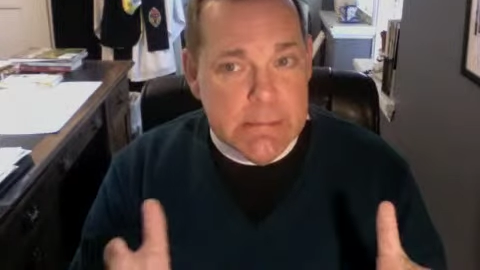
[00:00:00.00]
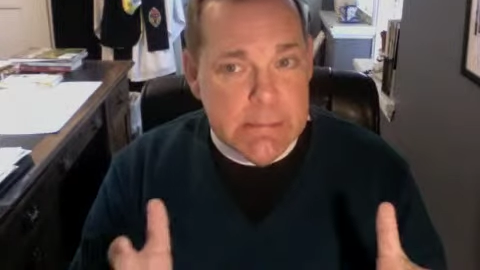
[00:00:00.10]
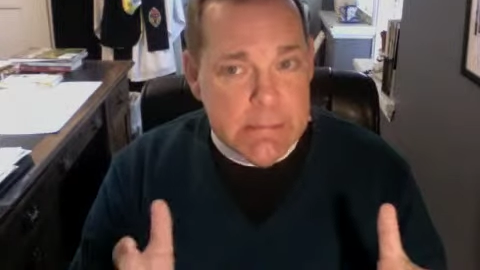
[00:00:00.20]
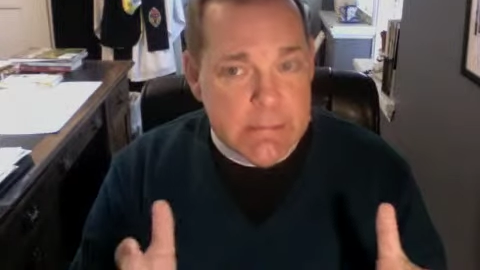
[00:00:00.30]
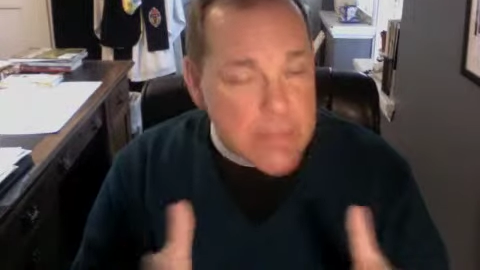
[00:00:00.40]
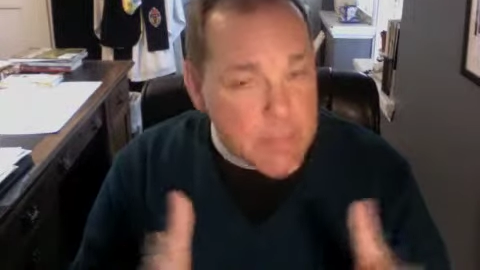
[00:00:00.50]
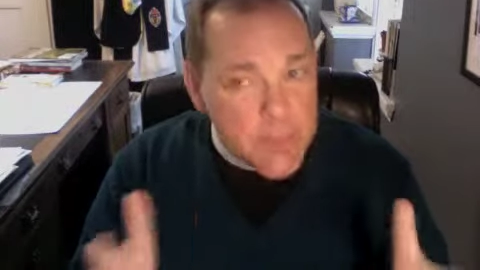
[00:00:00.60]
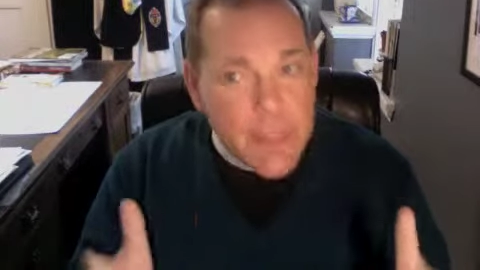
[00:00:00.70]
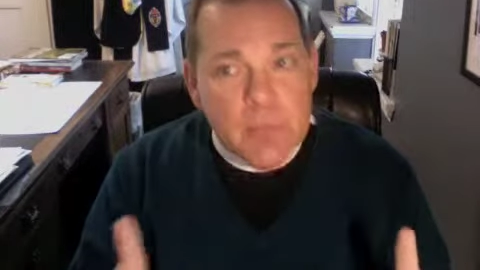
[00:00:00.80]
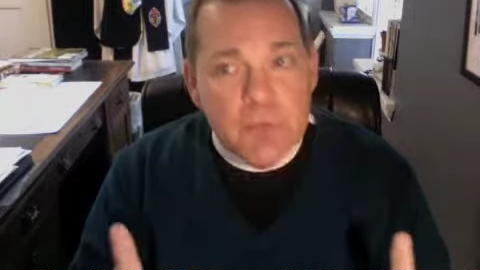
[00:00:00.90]
Some
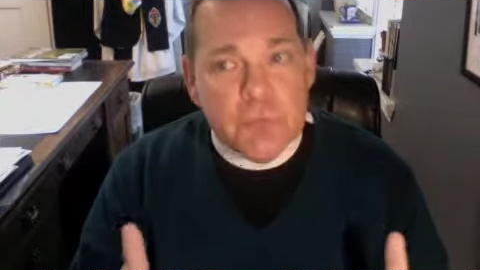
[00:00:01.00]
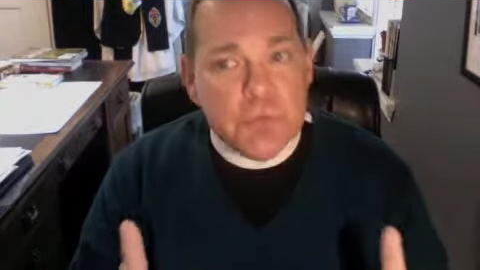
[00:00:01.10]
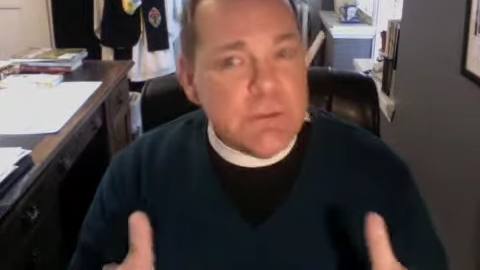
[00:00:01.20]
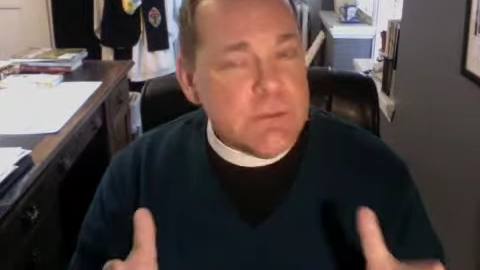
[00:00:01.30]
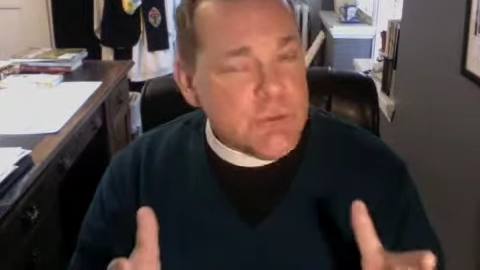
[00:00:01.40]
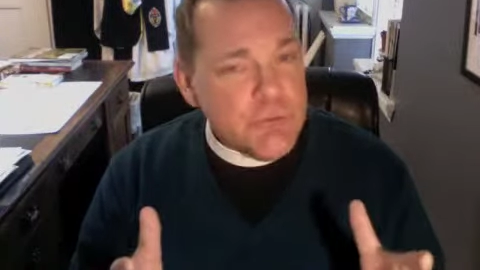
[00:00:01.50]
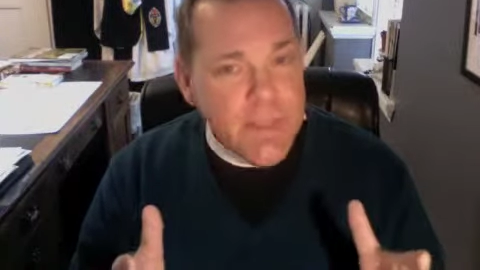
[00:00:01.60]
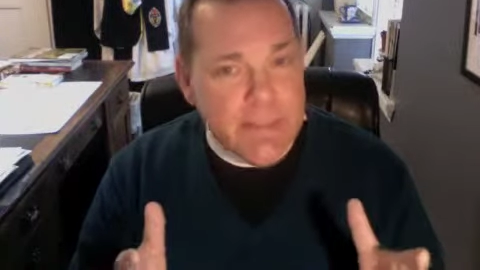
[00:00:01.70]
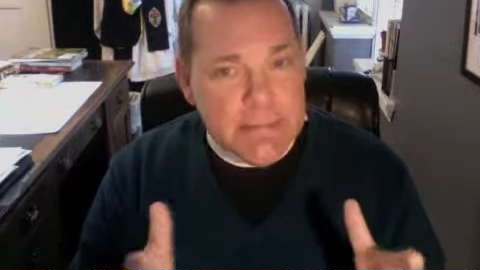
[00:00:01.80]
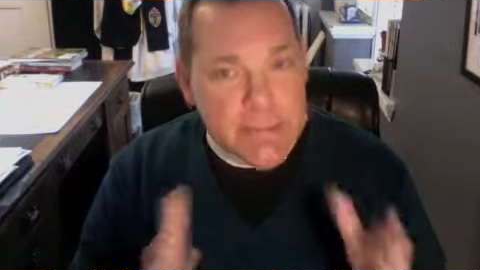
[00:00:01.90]
Bible versions
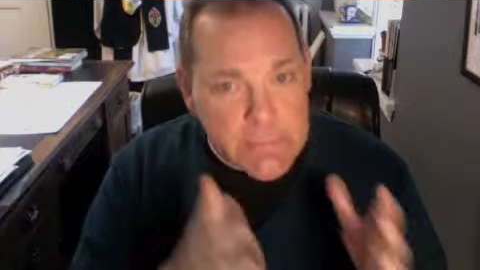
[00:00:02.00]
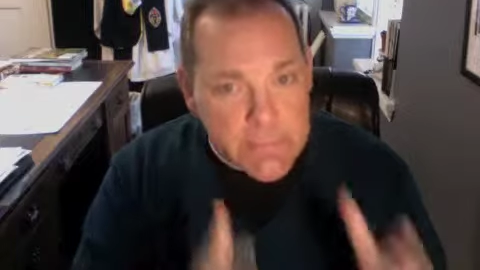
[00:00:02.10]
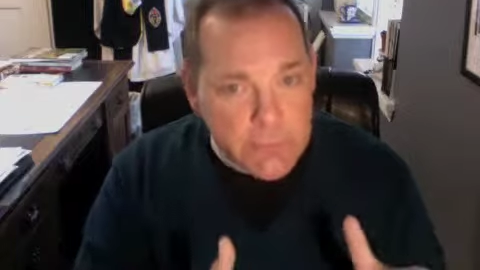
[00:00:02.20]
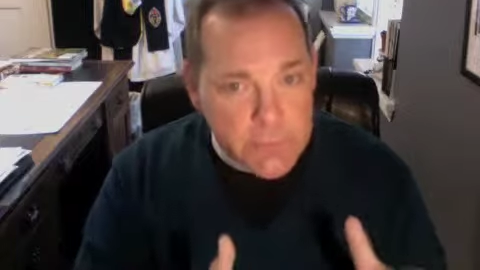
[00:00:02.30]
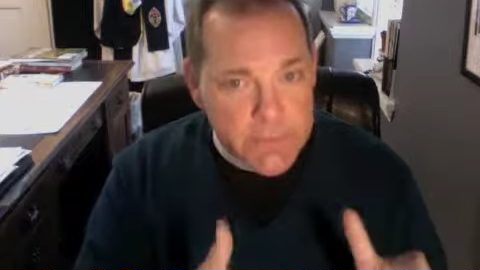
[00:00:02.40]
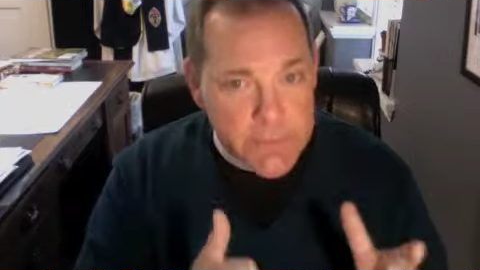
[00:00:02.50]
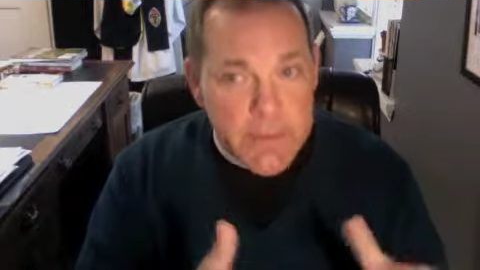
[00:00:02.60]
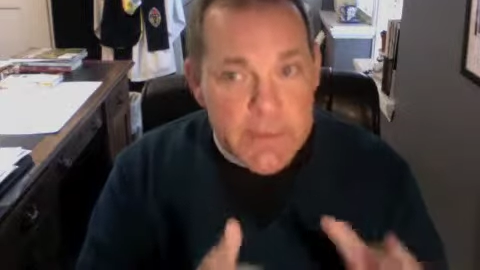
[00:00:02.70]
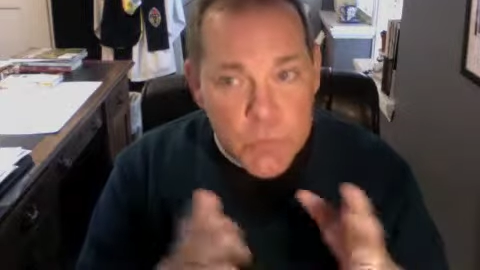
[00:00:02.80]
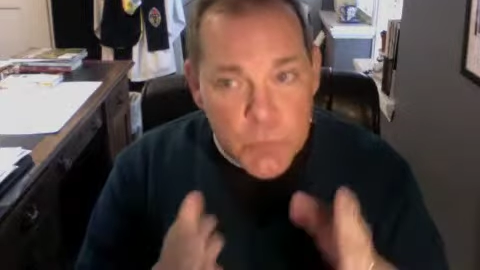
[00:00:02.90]
translate literally,
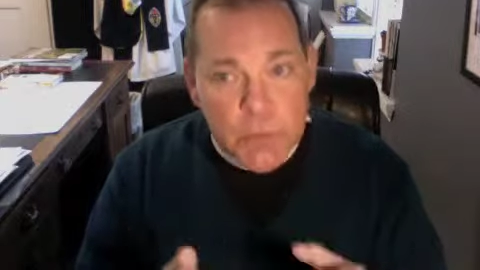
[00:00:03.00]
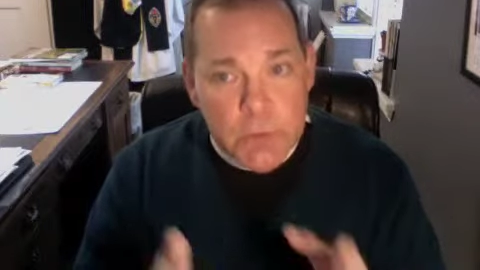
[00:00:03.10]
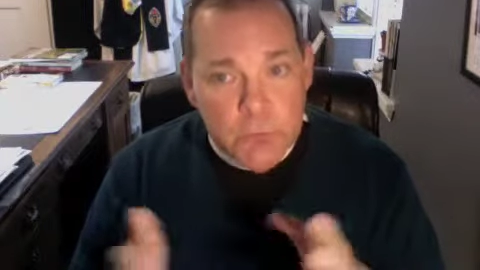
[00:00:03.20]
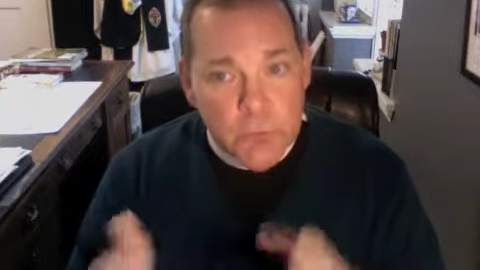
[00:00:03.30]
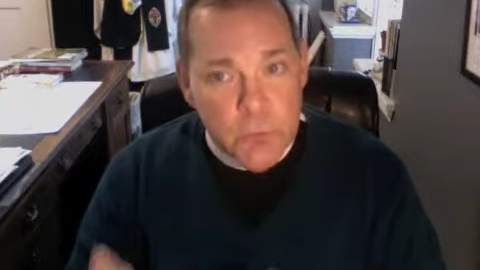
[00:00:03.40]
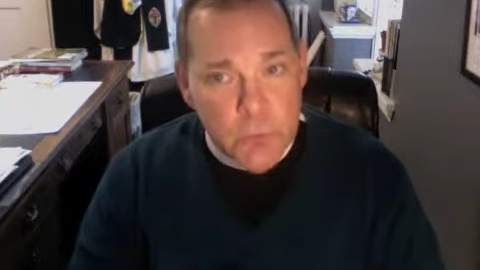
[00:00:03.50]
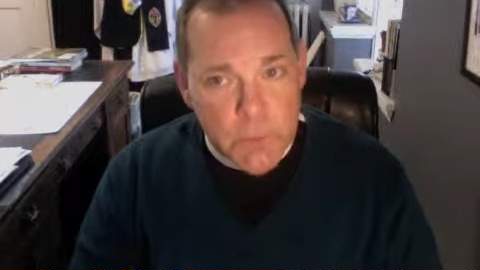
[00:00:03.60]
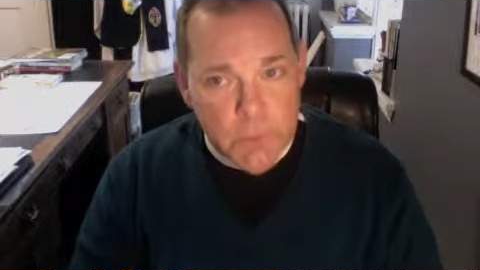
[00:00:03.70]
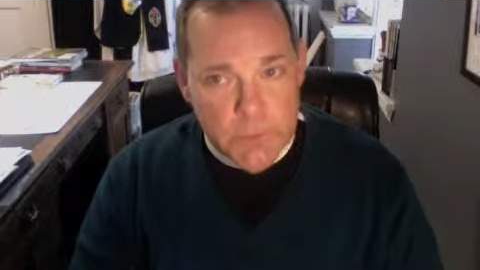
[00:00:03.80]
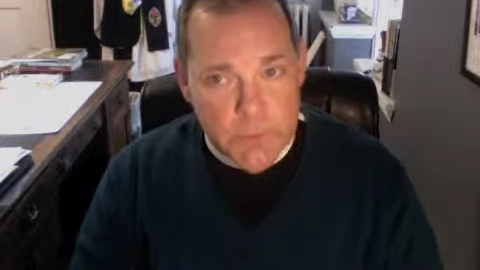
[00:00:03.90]
that is, word for
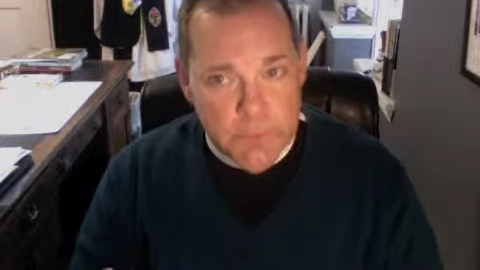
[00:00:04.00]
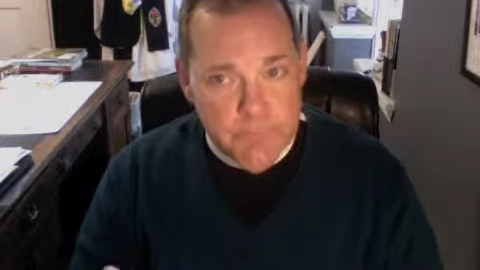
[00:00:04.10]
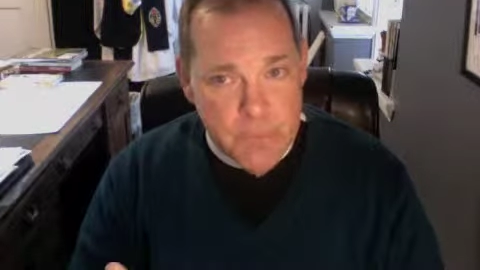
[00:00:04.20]
word.